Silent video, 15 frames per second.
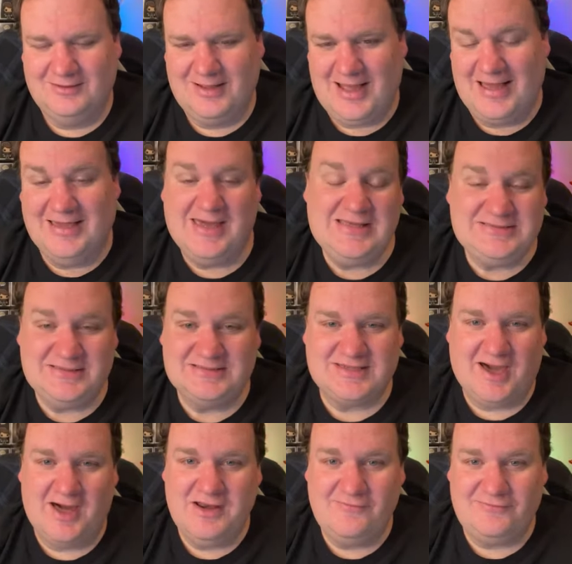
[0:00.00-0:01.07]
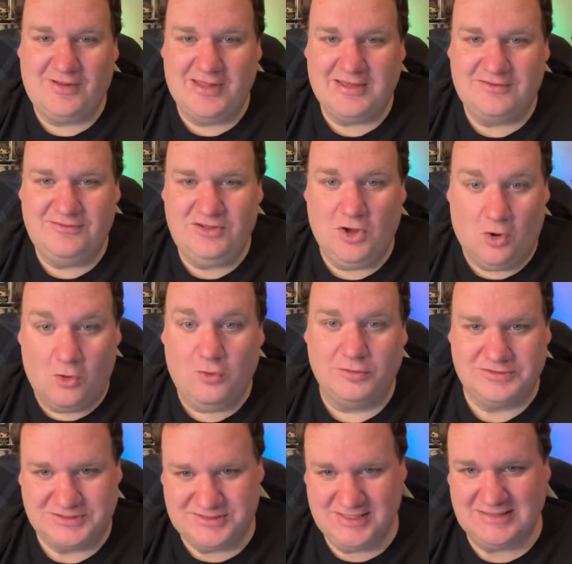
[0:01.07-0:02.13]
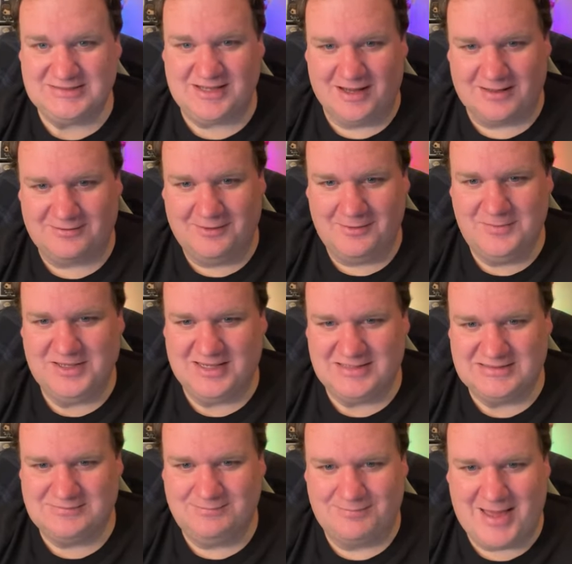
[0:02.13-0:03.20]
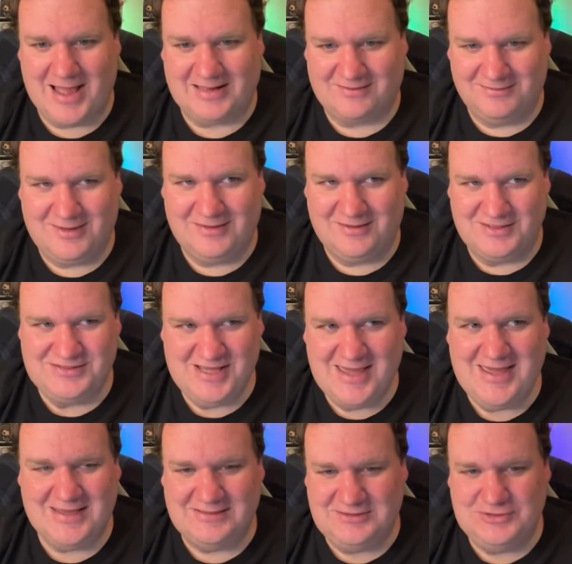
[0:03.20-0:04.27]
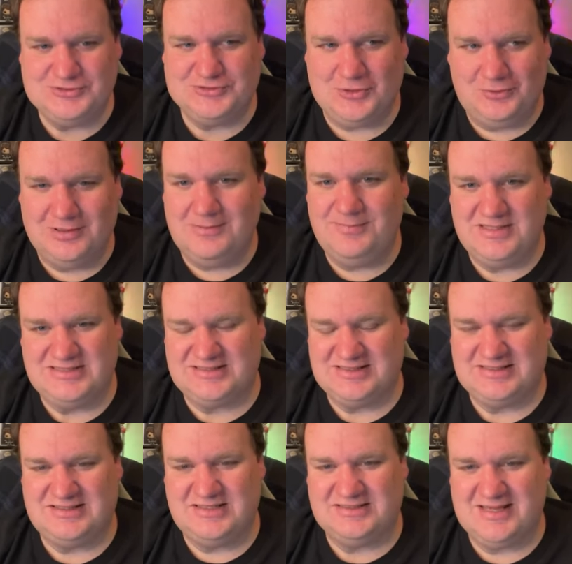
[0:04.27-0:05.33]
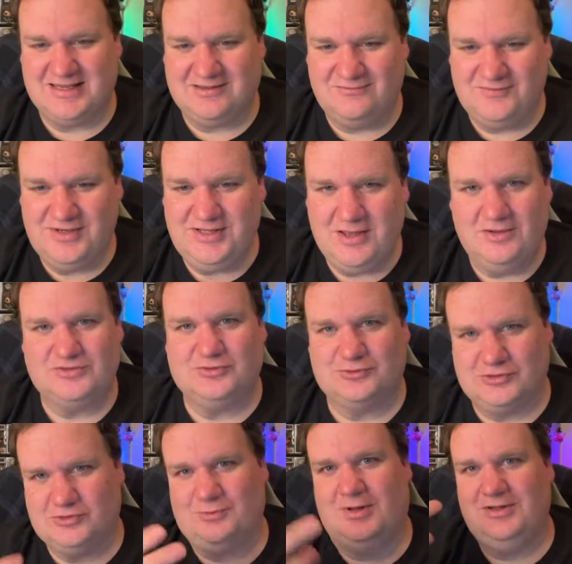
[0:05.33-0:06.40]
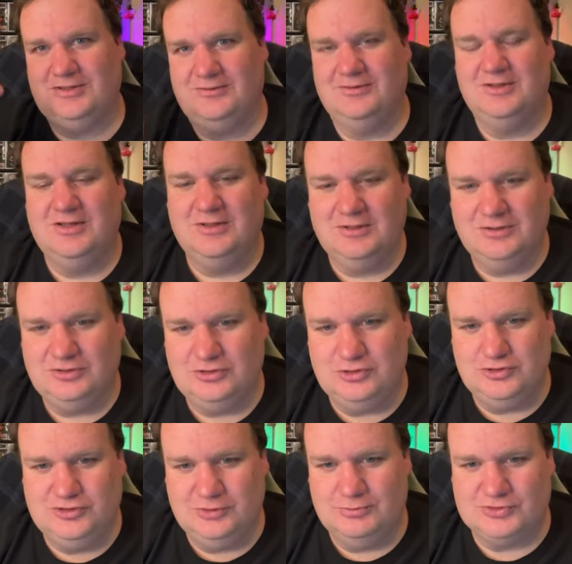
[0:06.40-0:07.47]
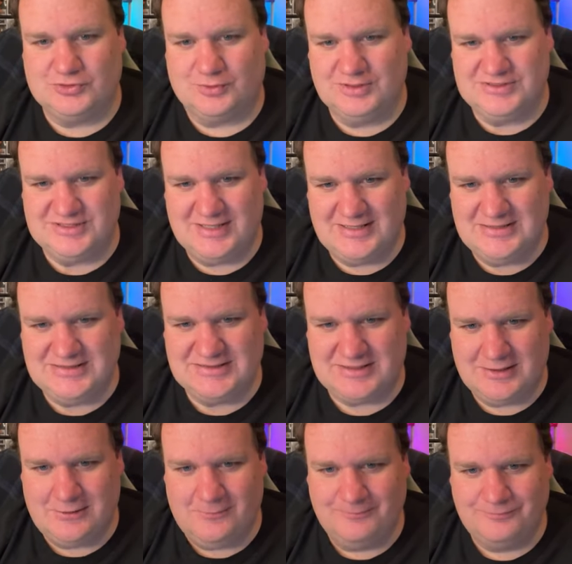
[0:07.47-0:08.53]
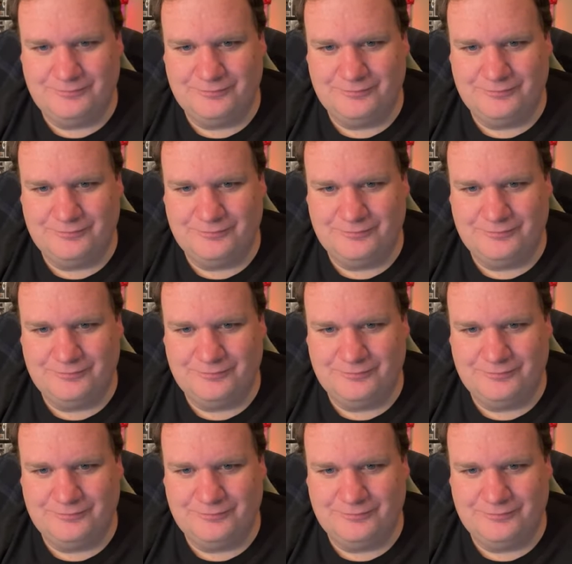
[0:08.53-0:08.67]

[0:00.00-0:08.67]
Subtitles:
I guess it's kind of like the old TikTok, though, because back in the day, it used to only be 60-second videos, which is what YouTube Shorts does, so.